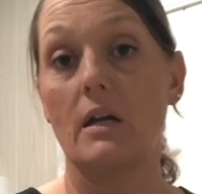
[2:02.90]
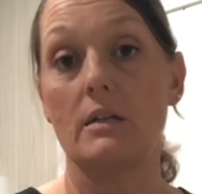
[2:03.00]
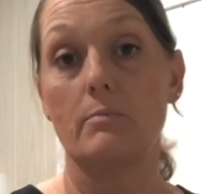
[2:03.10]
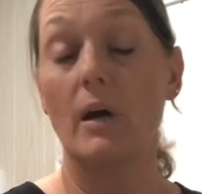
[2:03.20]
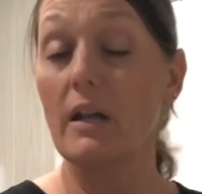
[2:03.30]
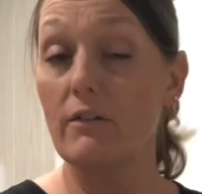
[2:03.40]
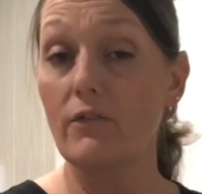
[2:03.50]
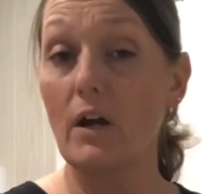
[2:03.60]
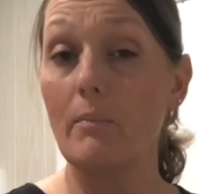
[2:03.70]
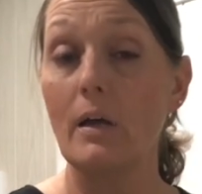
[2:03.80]
I bought it
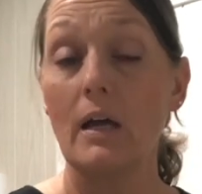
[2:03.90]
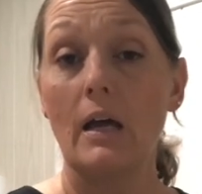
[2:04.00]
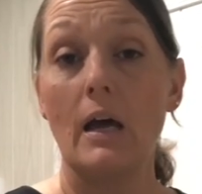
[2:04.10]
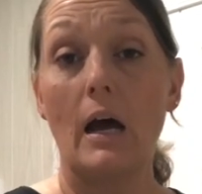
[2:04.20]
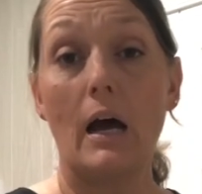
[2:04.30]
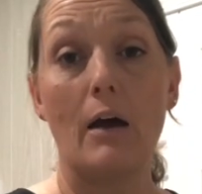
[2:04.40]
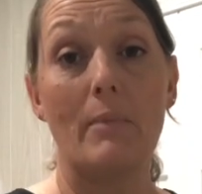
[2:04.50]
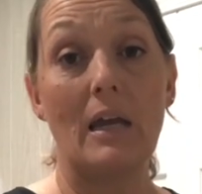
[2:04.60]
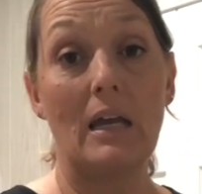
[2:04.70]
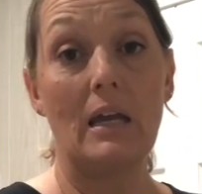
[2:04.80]
from.
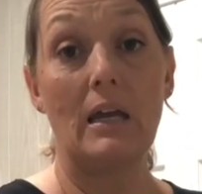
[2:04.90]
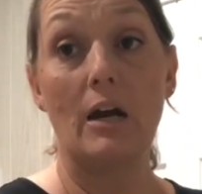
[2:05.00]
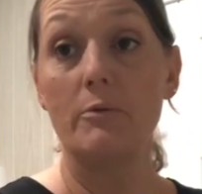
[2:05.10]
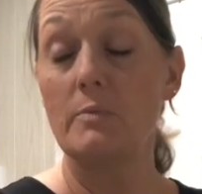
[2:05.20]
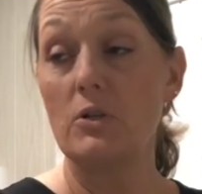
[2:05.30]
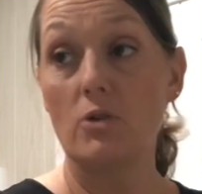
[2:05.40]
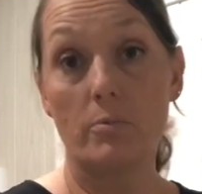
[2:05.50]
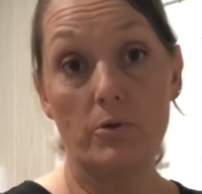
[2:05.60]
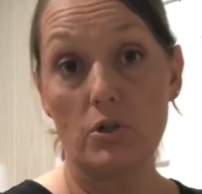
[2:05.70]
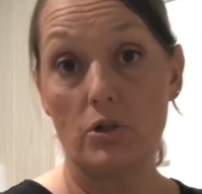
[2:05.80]
He helped me
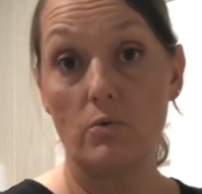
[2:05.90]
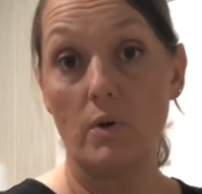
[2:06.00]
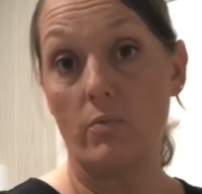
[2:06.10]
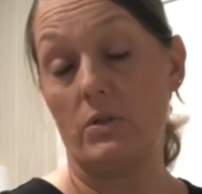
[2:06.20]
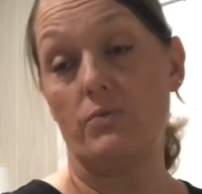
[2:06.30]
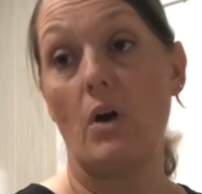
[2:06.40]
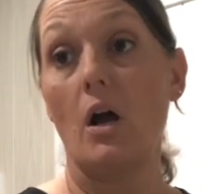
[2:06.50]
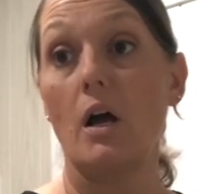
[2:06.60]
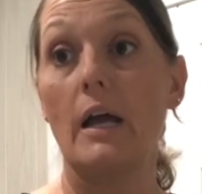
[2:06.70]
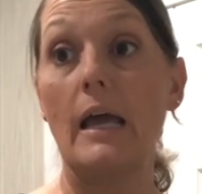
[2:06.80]
troubleshoot what was
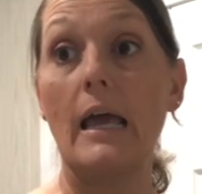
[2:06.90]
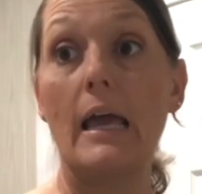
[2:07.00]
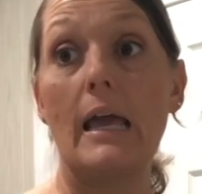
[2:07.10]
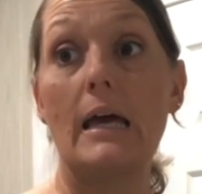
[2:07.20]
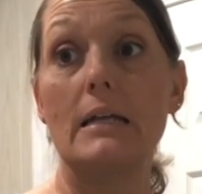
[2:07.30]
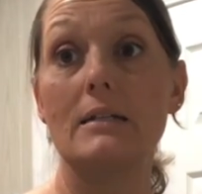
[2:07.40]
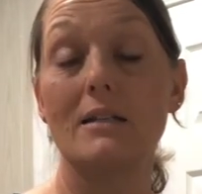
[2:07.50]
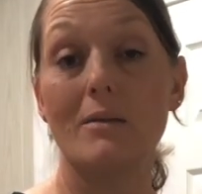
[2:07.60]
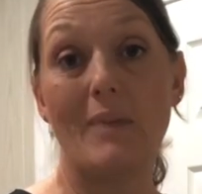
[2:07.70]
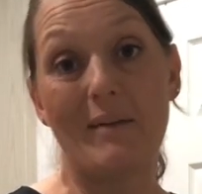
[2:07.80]
wrong and
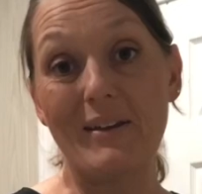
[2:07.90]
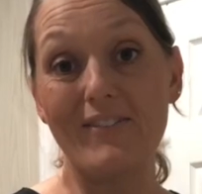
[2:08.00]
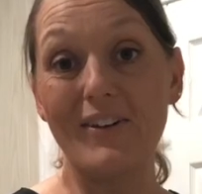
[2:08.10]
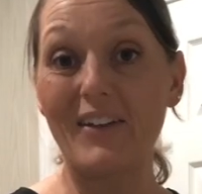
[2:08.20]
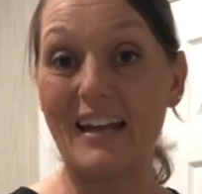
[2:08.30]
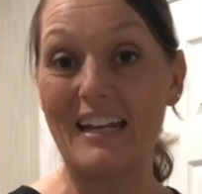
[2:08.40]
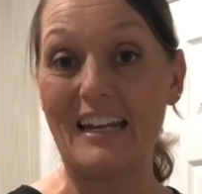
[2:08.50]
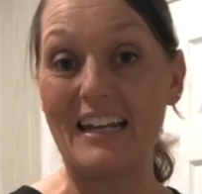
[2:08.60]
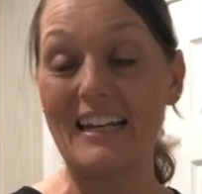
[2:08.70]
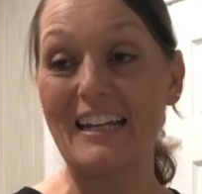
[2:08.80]
didn't make me feel like an
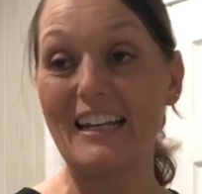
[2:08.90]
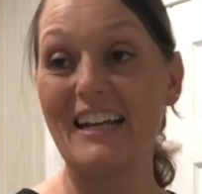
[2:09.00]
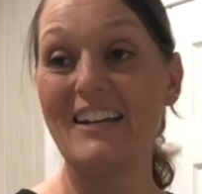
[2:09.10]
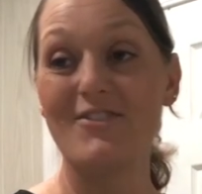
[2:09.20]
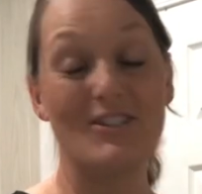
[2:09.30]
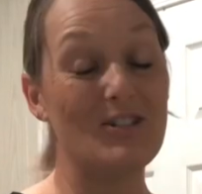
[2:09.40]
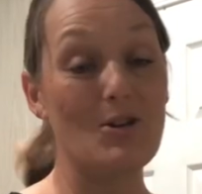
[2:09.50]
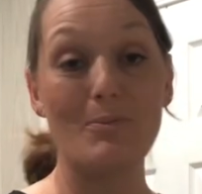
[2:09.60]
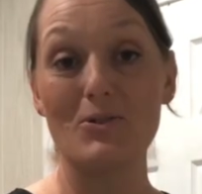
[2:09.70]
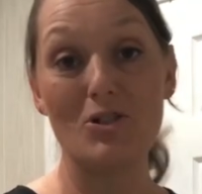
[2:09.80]
idiot. It was
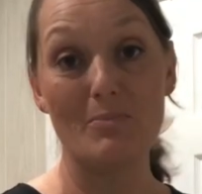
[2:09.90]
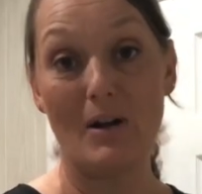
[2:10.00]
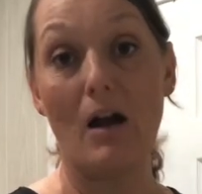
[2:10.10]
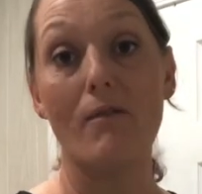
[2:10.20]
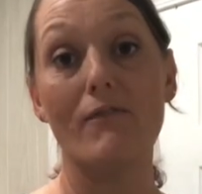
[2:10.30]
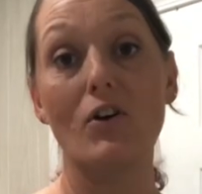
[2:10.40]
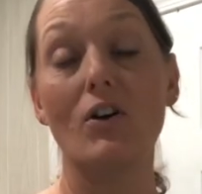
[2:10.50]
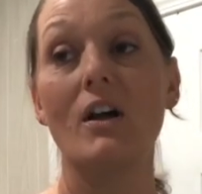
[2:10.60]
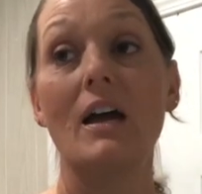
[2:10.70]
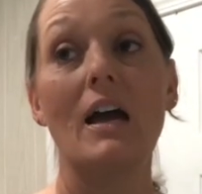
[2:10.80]
super, super
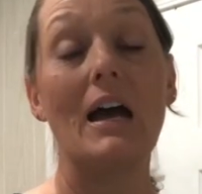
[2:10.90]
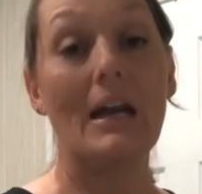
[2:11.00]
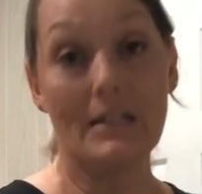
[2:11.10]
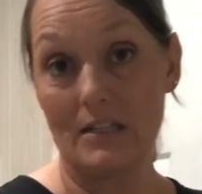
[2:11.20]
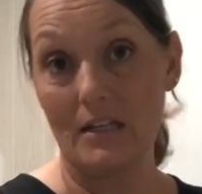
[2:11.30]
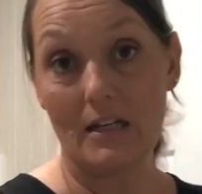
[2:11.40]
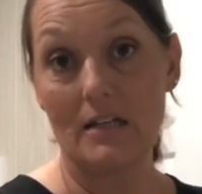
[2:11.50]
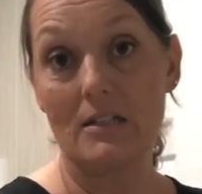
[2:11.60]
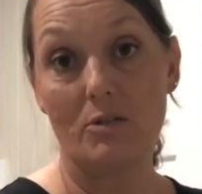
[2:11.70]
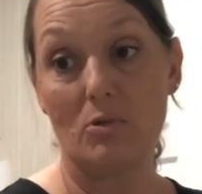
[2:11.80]
helpful. Excellent
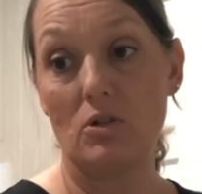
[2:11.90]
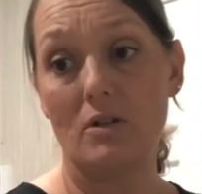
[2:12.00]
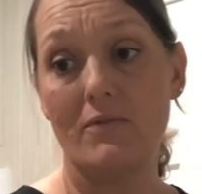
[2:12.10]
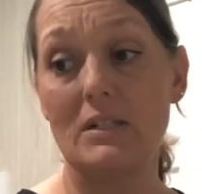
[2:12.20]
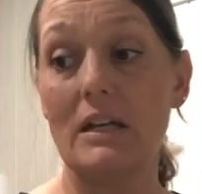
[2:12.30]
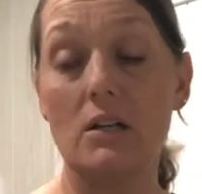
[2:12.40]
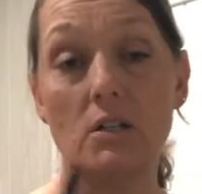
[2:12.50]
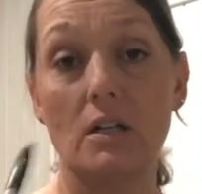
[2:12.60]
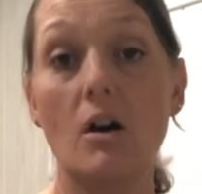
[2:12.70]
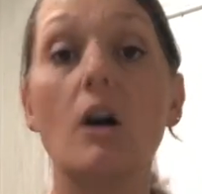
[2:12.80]
customer service. He
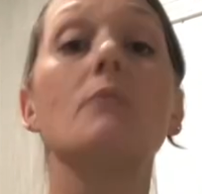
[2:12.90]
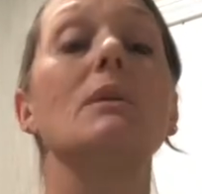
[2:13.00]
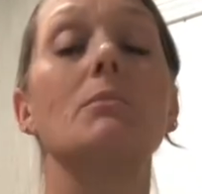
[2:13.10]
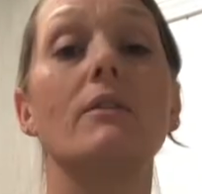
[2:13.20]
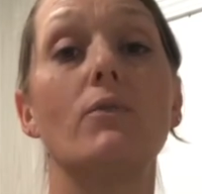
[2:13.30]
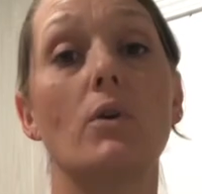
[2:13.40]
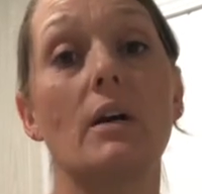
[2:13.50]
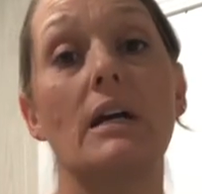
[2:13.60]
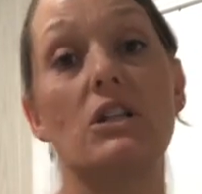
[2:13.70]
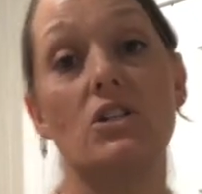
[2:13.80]
actually called me
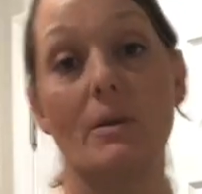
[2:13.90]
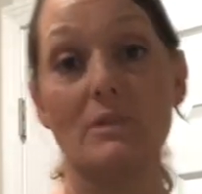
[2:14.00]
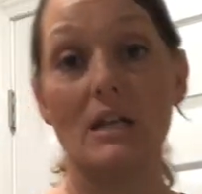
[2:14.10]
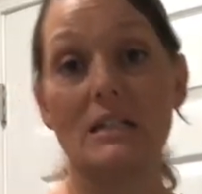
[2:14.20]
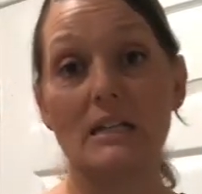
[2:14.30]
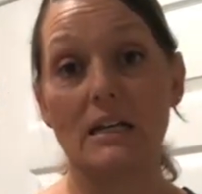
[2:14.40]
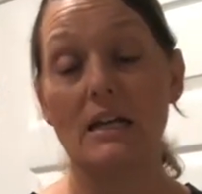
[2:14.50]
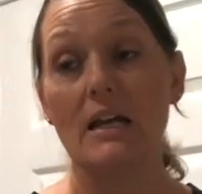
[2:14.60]
before he shipped it to